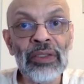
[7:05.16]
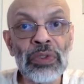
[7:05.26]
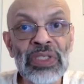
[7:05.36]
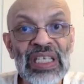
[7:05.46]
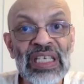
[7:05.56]
to
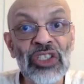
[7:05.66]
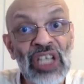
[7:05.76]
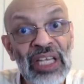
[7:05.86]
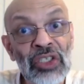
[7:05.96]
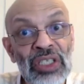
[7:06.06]
see
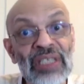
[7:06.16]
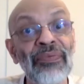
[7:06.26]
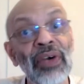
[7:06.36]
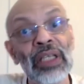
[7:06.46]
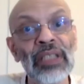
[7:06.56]
changes
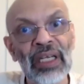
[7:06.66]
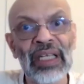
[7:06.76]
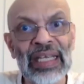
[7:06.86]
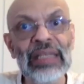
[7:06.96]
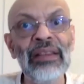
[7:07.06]
further
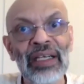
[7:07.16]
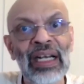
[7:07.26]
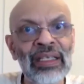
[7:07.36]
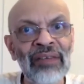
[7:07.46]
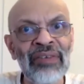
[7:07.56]
in the
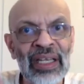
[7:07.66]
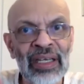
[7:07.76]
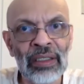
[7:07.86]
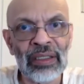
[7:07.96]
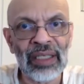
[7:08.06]
delta
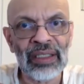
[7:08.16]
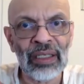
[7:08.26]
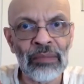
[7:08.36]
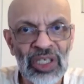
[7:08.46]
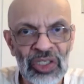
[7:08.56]
variant that are
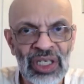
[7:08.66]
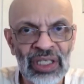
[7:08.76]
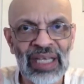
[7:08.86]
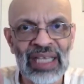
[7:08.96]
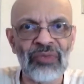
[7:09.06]
emerging
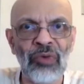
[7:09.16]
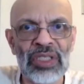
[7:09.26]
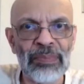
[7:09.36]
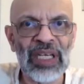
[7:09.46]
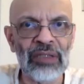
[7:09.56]
that's
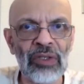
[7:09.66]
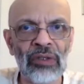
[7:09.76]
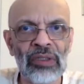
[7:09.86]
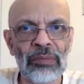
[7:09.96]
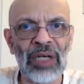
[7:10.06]
what's being
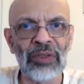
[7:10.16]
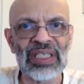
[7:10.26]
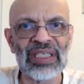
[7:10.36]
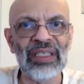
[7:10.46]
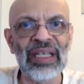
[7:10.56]
talked about
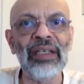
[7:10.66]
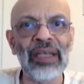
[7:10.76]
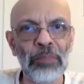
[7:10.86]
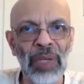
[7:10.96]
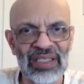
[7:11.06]
as the
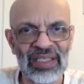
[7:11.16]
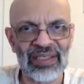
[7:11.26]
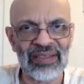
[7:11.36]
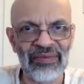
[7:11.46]
delta plus